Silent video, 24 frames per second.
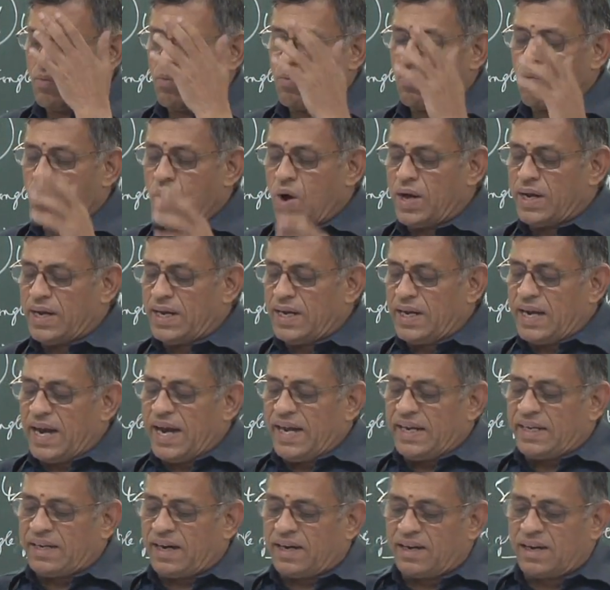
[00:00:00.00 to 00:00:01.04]
1 in
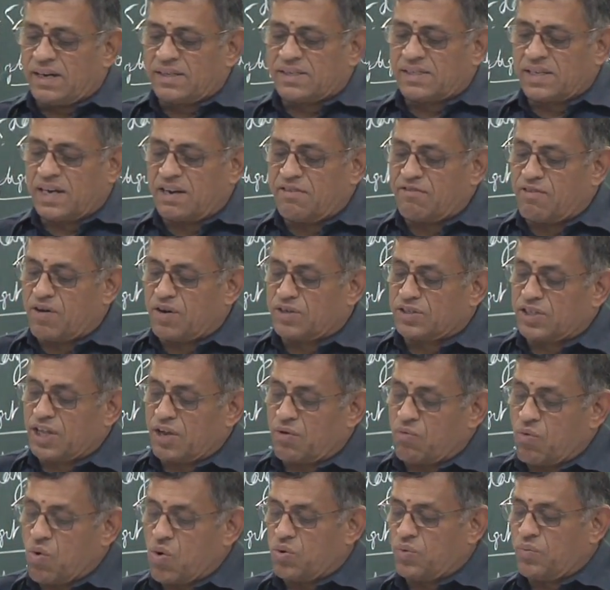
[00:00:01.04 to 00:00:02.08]
8 adults live on
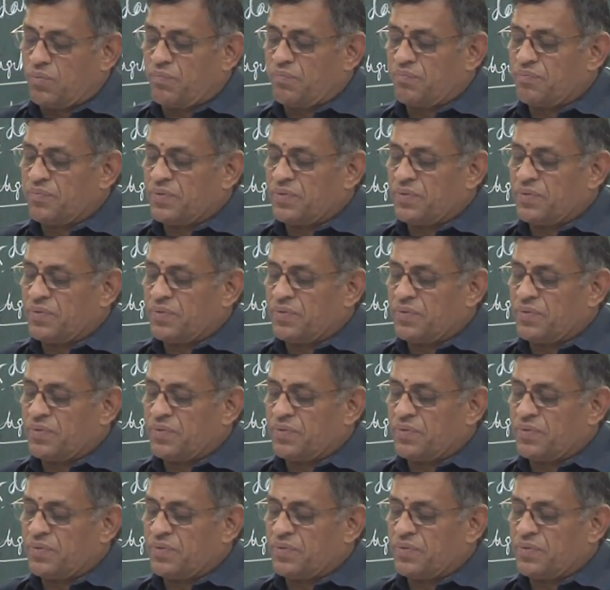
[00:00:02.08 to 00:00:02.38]
their own,